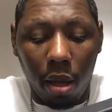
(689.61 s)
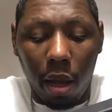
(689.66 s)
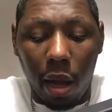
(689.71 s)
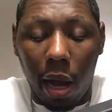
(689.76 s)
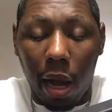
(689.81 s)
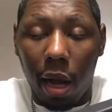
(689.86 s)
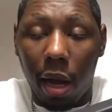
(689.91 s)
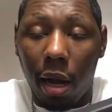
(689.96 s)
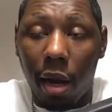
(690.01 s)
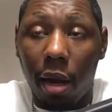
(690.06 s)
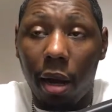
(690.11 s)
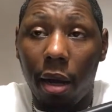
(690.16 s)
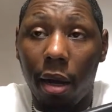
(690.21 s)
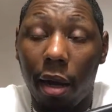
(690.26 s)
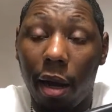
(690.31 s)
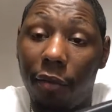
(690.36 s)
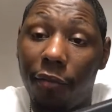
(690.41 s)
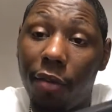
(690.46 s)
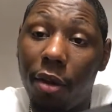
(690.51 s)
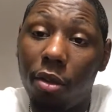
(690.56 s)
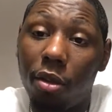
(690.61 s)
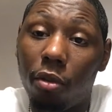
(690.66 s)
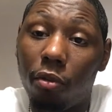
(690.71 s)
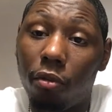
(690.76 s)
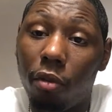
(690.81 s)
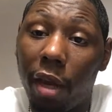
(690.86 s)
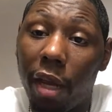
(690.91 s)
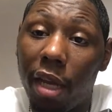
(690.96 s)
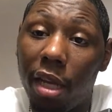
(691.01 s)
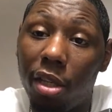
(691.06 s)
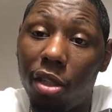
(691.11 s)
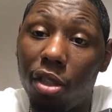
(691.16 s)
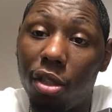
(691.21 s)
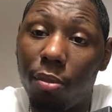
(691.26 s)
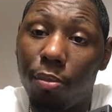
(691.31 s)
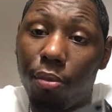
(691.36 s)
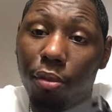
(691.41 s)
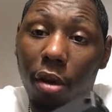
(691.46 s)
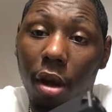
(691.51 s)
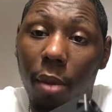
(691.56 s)
I found the
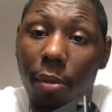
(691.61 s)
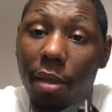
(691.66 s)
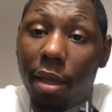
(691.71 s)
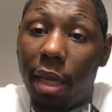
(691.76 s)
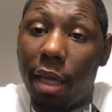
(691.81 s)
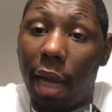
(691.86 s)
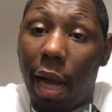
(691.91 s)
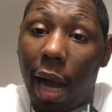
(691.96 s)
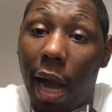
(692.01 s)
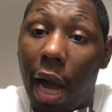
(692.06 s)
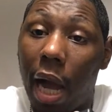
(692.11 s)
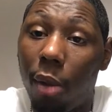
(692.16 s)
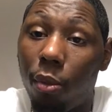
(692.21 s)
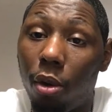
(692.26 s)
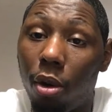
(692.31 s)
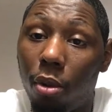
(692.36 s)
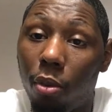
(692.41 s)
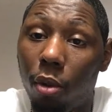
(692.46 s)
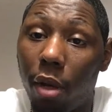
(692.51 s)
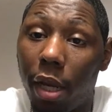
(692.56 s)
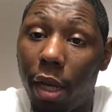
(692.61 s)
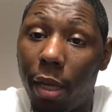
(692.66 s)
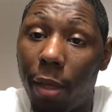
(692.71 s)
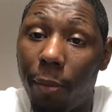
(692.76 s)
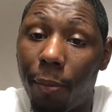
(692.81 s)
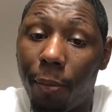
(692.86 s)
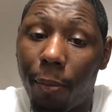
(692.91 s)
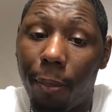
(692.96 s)
range probably like an hour away.